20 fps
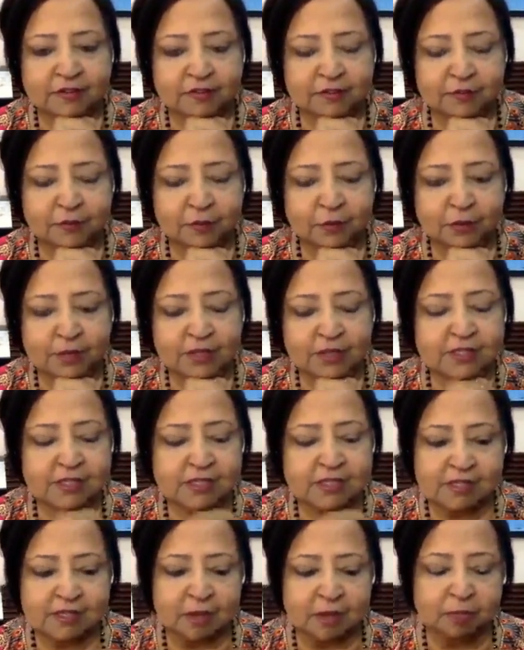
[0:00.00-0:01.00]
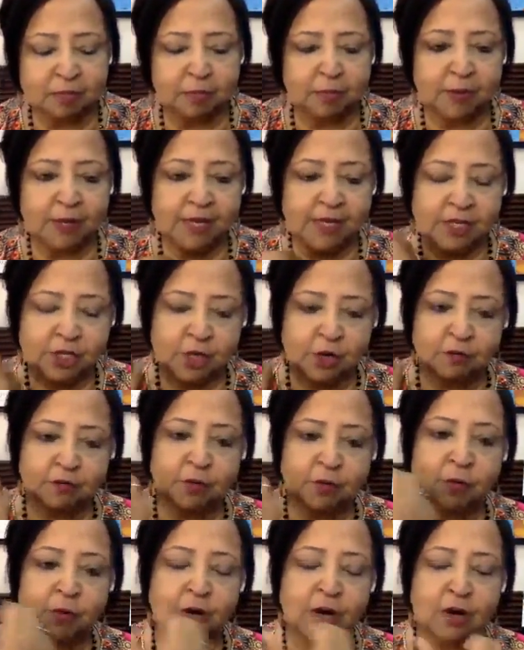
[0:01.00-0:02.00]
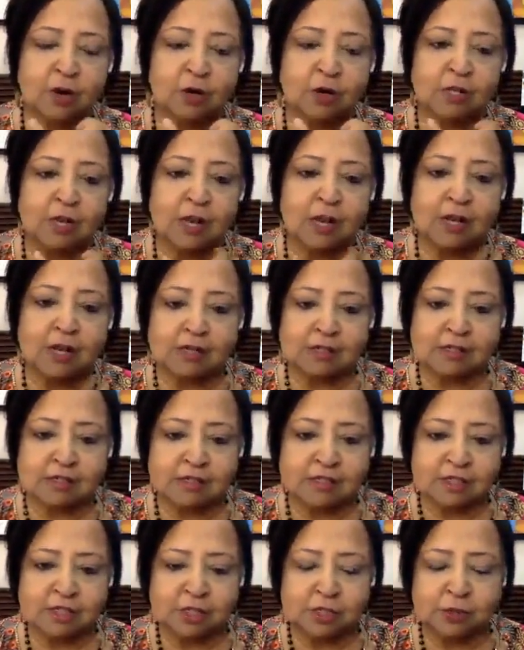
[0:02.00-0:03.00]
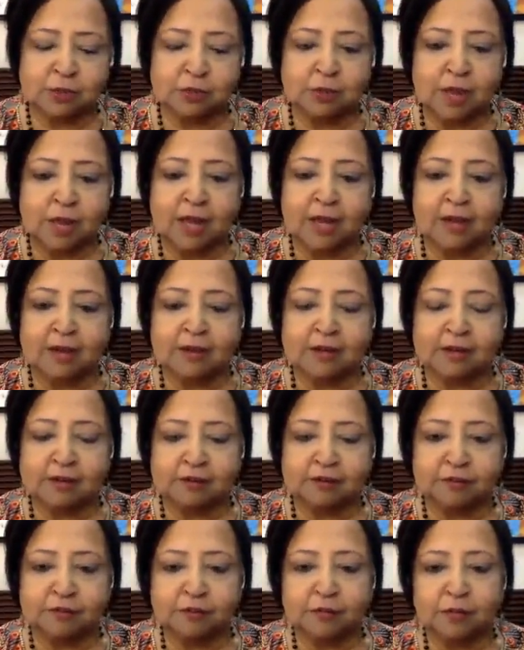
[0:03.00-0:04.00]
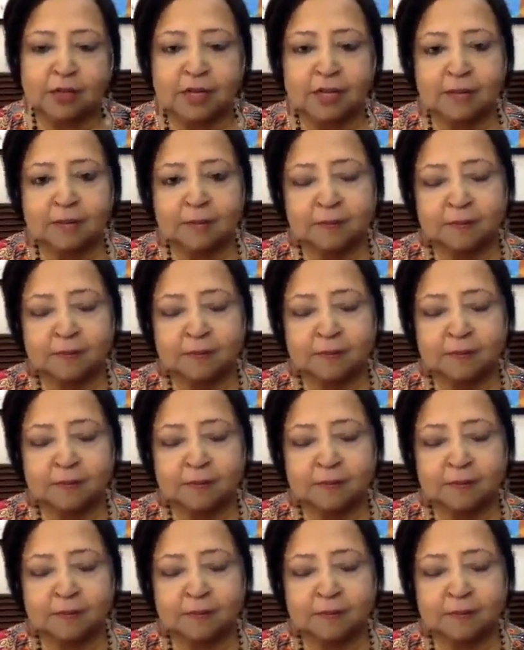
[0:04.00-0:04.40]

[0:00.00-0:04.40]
for this completion of the work on the lungs to anchor fully.